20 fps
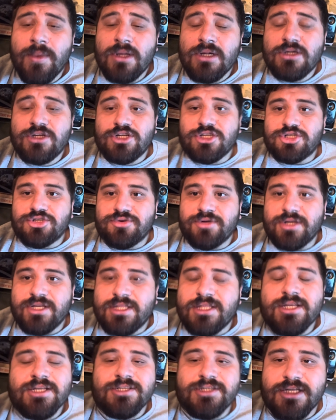Just treat
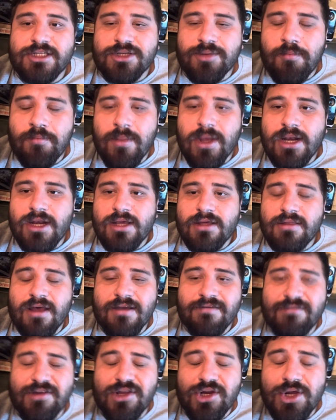this as a mini
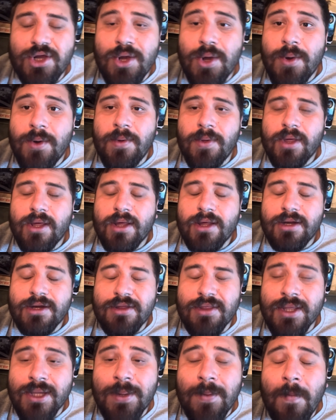live video kind of
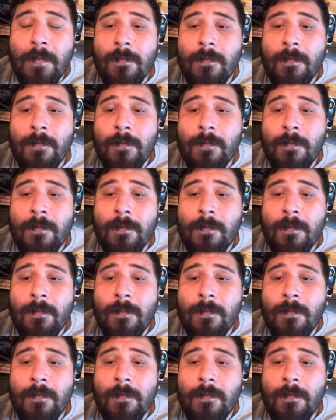thing.